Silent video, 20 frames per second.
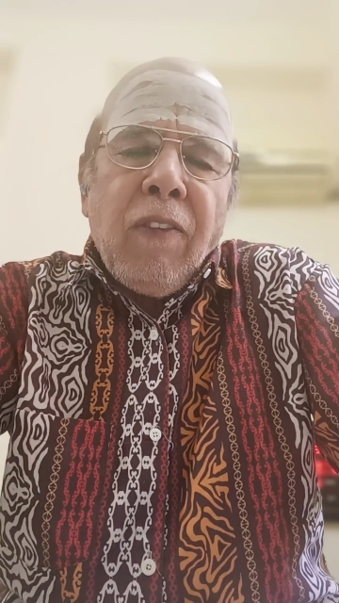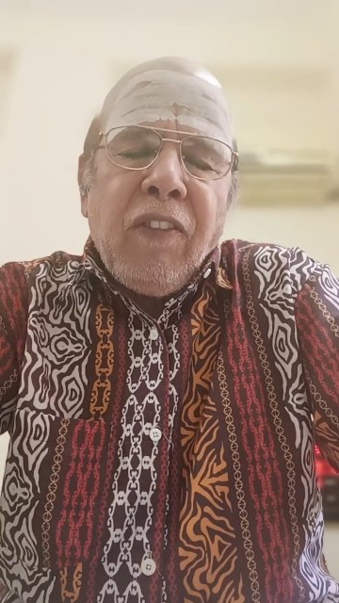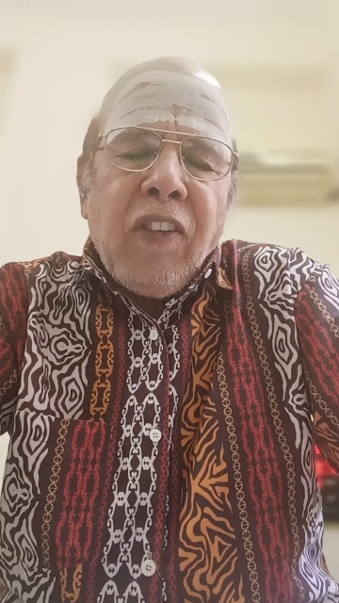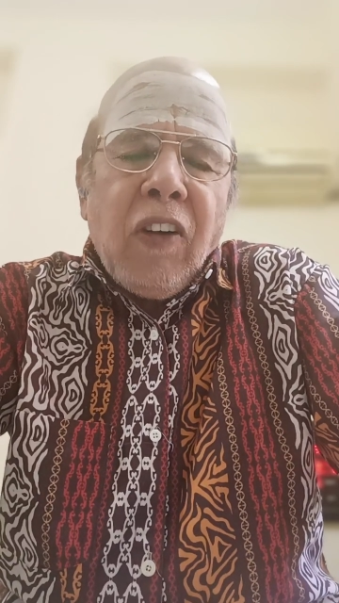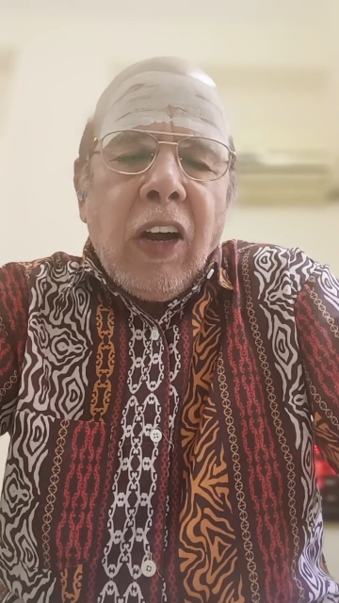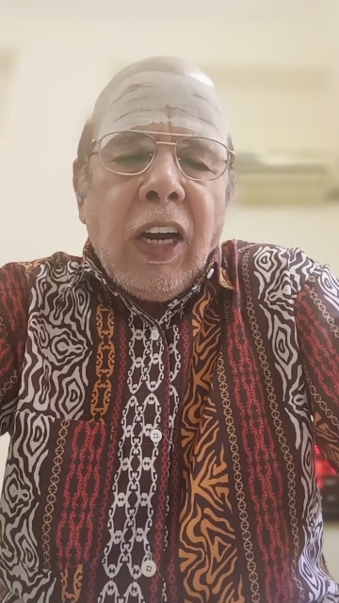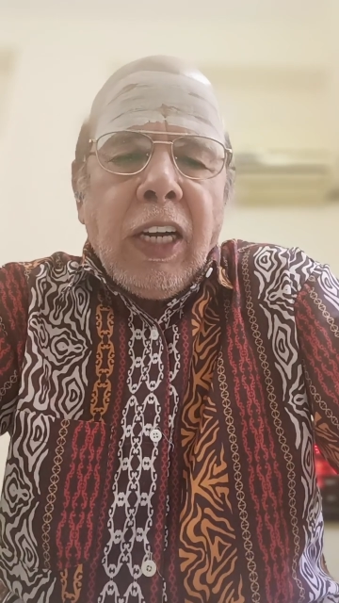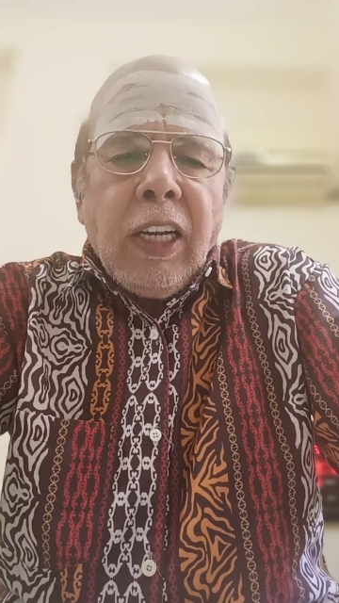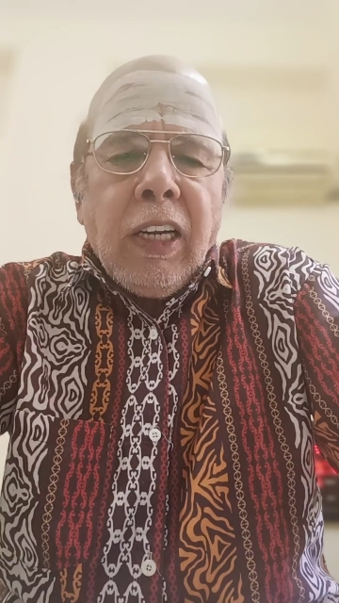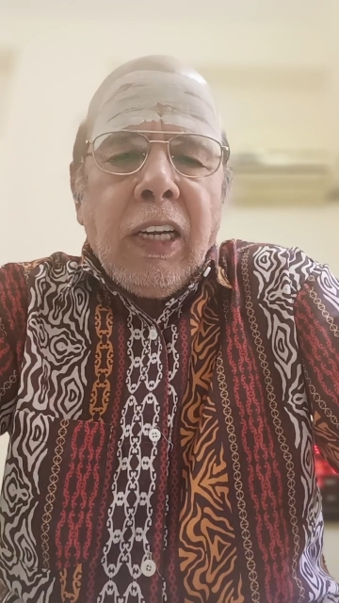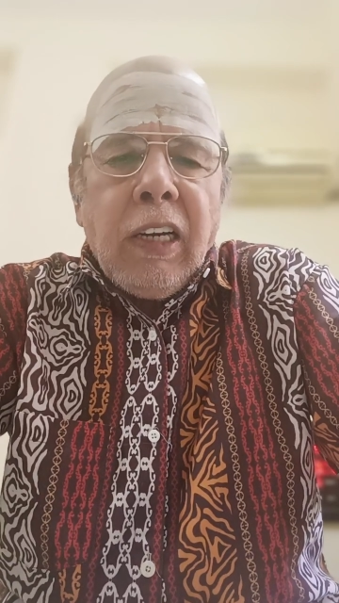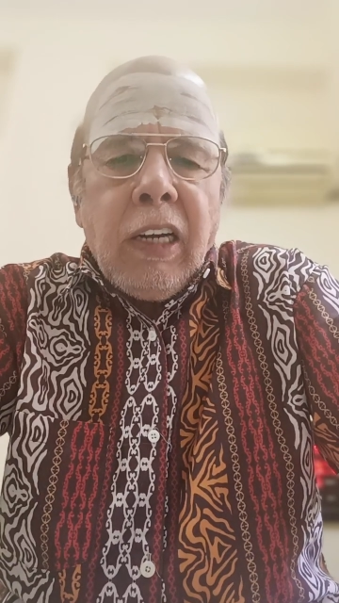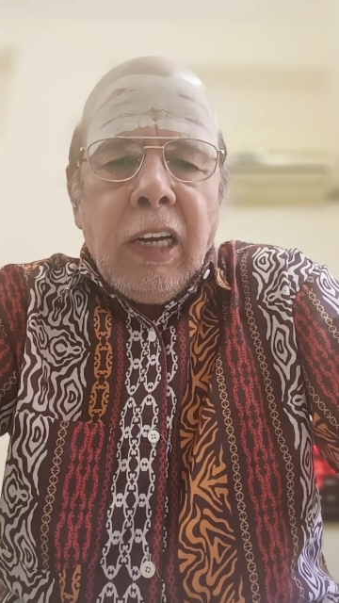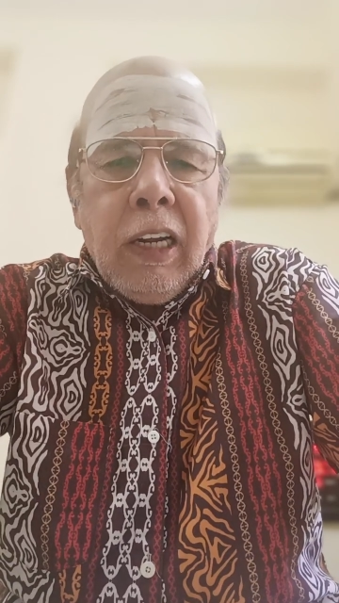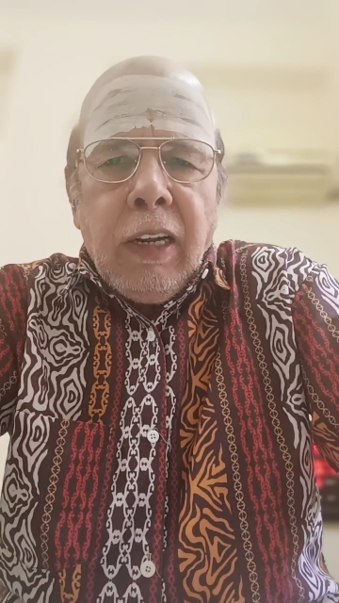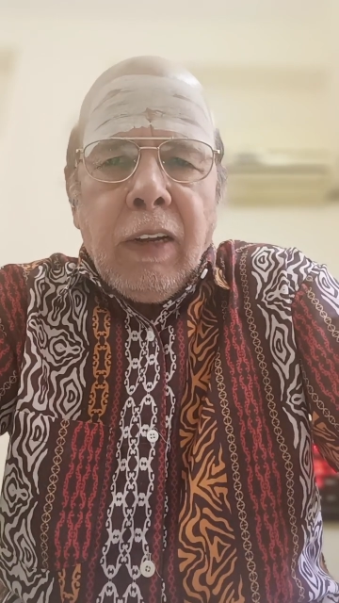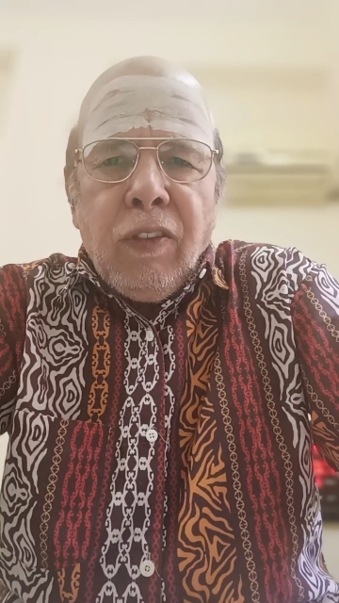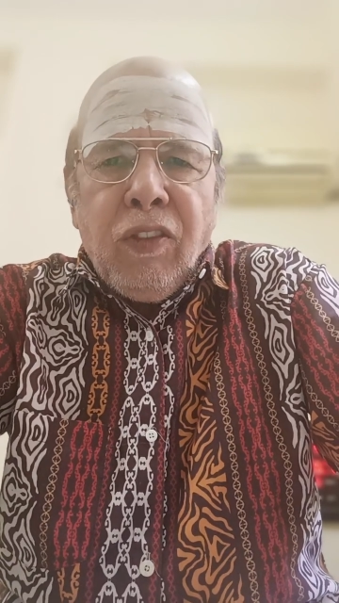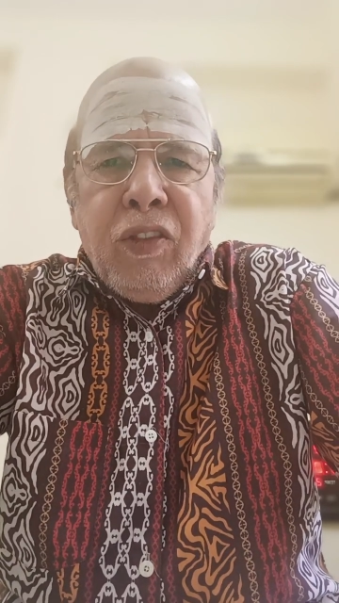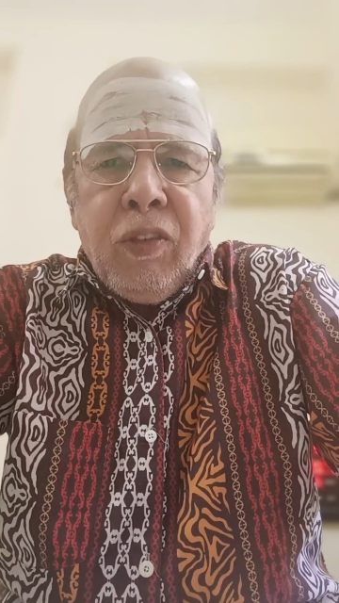falling
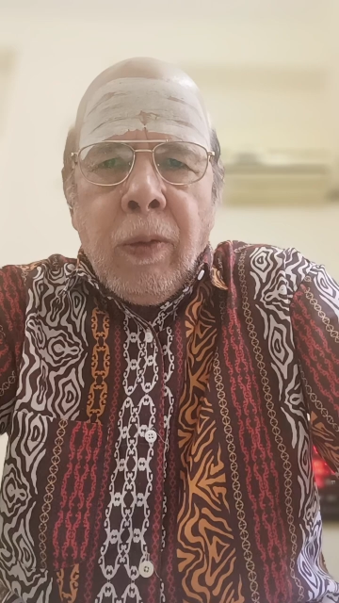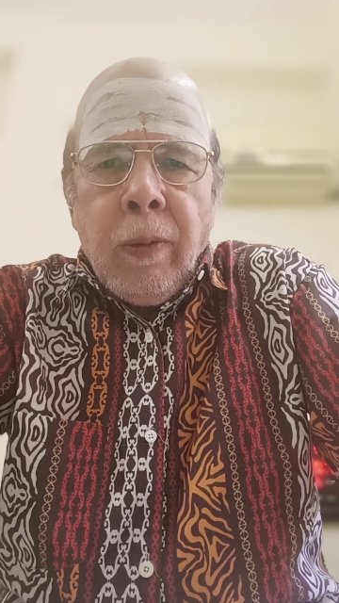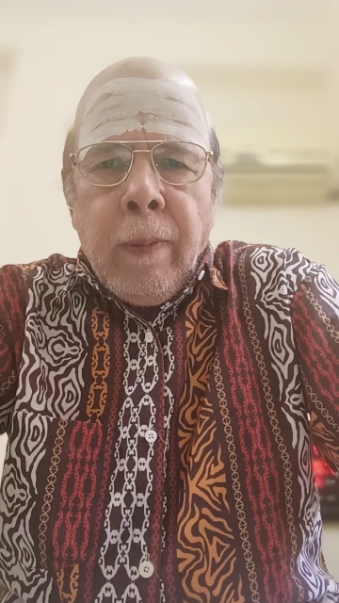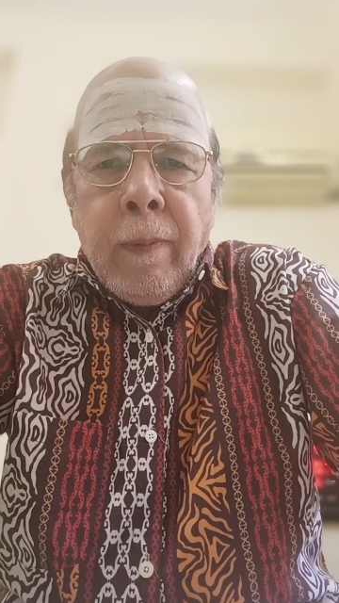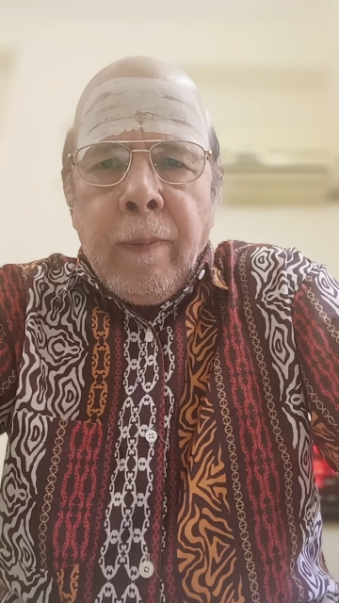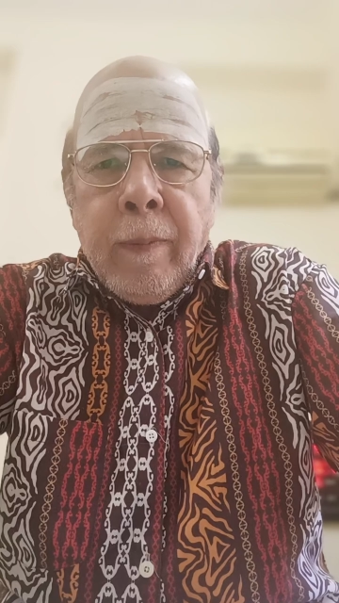leaf